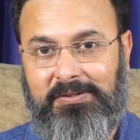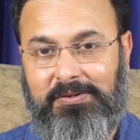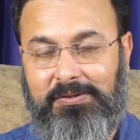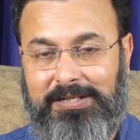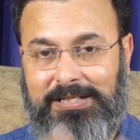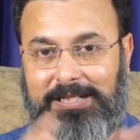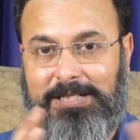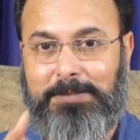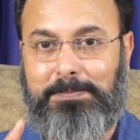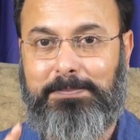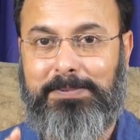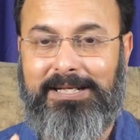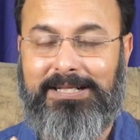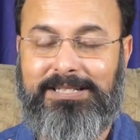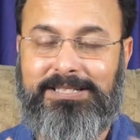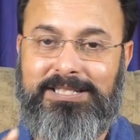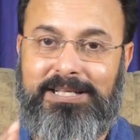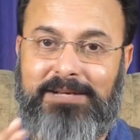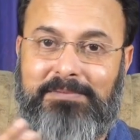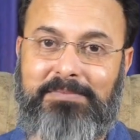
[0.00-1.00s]
So
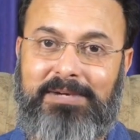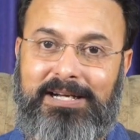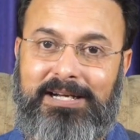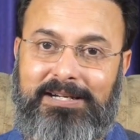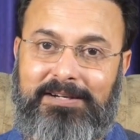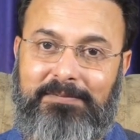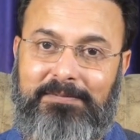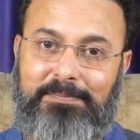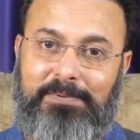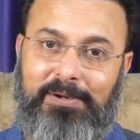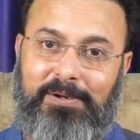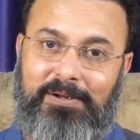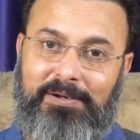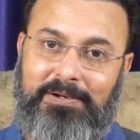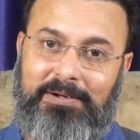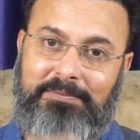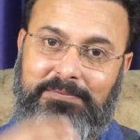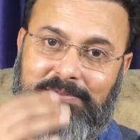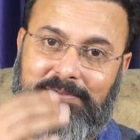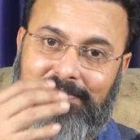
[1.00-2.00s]
expect some kind of
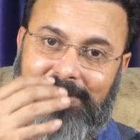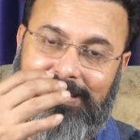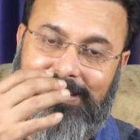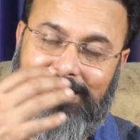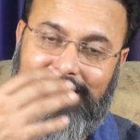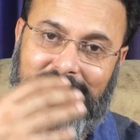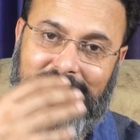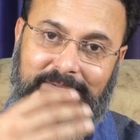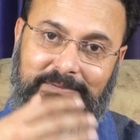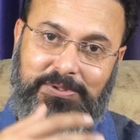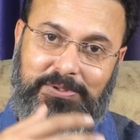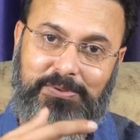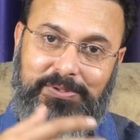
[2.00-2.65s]
problems when it comes